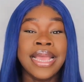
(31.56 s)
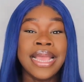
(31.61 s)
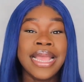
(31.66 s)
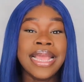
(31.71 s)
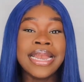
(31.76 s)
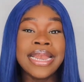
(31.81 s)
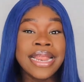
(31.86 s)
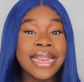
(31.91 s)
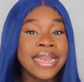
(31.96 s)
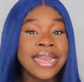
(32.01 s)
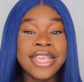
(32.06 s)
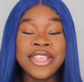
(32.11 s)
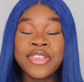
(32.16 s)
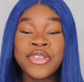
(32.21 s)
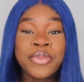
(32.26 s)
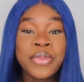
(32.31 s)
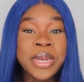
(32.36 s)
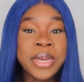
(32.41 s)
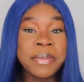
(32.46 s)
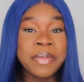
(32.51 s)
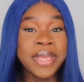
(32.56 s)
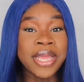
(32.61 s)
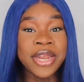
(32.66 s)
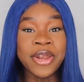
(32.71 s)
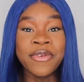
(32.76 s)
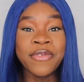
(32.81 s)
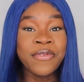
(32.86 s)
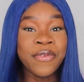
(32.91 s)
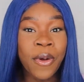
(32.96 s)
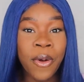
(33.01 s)
and then they just want to be on
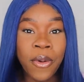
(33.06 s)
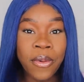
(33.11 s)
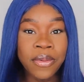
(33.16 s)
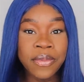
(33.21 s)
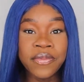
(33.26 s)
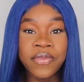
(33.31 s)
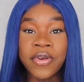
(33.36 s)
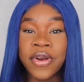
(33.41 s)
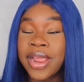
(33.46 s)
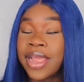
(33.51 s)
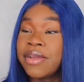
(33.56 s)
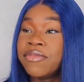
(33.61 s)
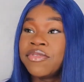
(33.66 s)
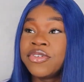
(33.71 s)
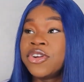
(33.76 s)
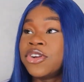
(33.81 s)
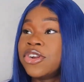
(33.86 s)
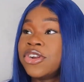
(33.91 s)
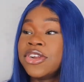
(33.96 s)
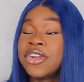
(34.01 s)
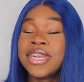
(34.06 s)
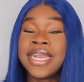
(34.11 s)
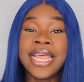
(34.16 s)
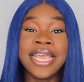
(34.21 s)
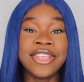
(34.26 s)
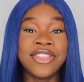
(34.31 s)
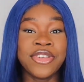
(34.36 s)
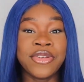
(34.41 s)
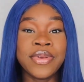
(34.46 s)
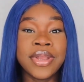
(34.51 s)
the phone forever
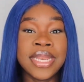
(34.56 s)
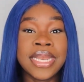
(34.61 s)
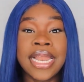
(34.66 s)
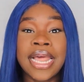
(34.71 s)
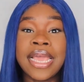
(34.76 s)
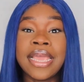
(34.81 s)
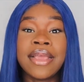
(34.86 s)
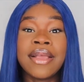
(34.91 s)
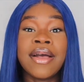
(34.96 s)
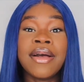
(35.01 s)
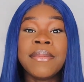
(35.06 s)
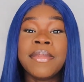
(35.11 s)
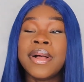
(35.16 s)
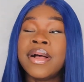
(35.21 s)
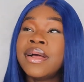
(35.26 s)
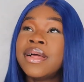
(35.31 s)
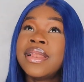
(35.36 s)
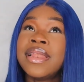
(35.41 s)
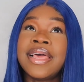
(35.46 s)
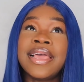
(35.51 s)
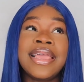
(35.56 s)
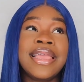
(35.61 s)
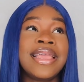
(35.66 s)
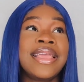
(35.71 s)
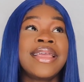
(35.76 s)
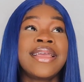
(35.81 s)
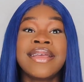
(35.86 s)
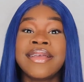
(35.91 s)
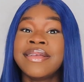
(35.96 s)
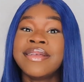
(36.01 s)
lecturing, like, come on,
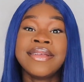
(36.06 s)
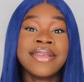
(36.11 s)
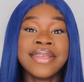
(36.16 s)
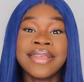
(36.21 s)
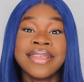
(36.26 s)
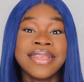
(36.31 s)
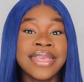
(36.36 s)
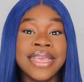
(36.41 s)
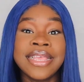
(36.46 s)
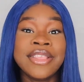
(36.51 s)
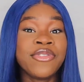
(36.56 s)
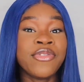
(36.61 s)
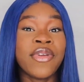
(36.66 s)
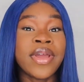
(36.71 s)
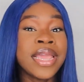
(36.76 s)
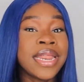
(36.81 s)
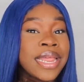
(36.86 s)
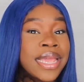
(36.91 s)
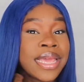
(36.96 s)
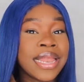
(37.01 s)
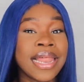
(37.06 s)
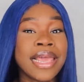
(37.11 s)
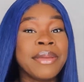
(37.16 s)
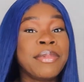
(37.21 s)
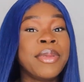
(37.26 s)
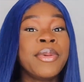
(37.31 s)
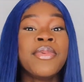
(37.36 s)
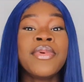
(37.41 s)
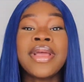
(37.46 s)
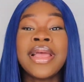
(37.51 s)
like it's Friday, like
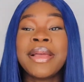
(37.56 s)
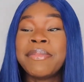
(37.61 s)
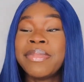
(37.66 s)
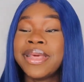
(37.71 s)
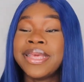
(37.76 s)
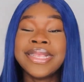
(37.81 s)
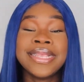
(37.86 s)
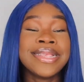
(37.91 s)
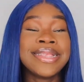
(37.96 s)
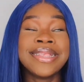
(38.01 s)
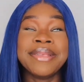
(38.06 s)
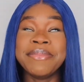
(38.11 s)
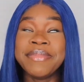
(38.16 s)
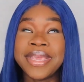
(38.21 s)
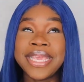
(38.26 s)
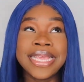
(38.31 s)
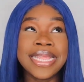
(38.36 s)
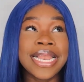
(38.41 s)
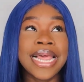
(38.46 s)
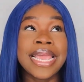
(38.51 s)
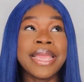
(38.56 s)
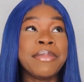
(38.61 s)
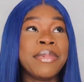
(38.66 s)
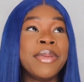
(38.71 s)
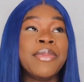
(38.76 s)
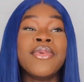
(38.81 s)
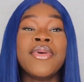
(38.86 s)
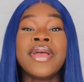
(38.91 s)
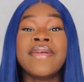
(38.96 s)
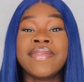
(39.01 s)
people got places to be, like
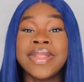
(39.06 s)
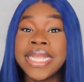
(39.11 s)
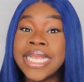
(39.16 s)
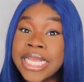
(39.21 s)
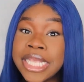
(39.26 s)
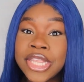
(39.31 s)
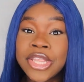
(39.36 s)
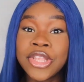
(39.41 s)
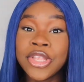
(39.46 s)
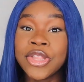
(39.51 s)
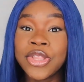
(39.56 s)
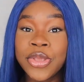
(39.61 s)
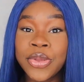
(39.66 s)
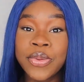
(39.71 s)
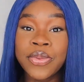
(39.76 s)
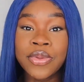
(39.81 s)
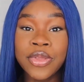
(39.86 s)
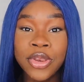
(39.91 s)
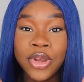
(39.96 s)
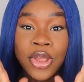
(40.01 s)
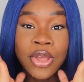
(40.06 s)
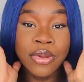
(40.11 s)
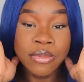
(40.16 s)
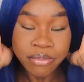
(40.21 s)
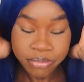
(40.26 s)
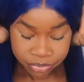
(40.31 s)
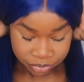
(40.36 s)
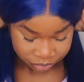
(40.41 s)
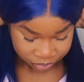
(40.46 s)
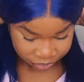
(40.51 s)
people have things to do, you know.